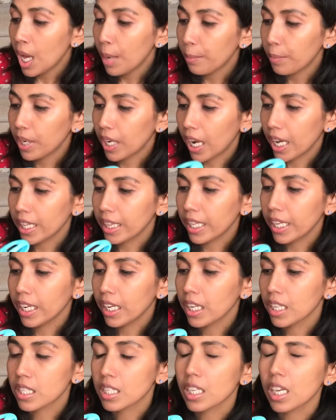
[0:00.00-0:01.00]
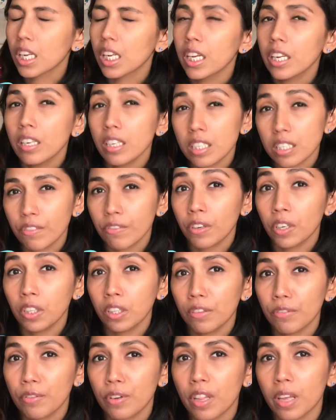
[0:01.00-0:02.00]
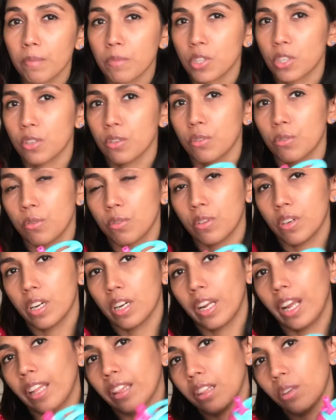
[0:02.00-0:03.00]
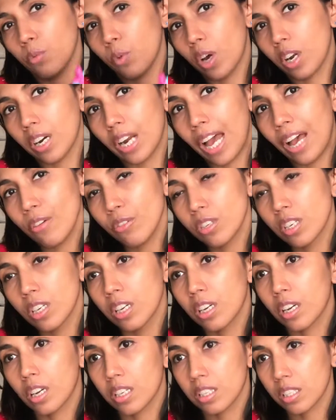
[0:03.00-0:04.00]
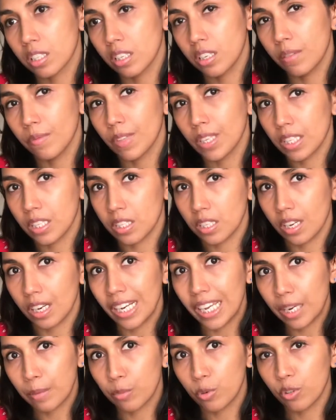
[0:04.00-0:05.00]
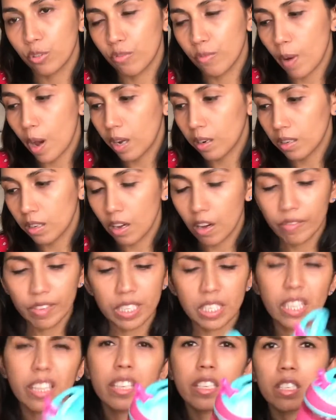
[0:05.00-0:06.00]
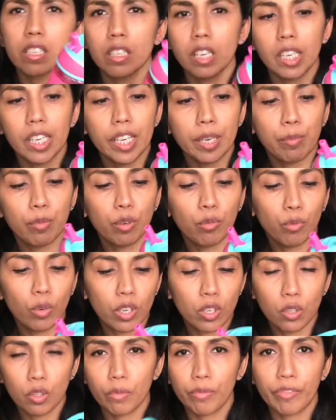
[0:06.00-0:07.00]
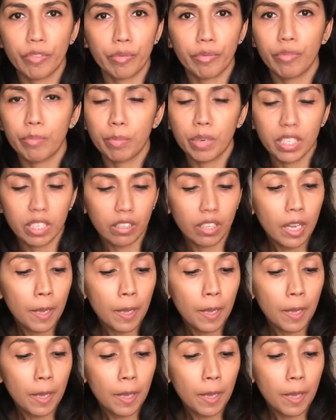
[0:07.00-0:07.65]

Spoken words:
But I think it's a little difficult for them to get the water out because this is a leak-proof bottle. Obviously this is a leak-proof one too, but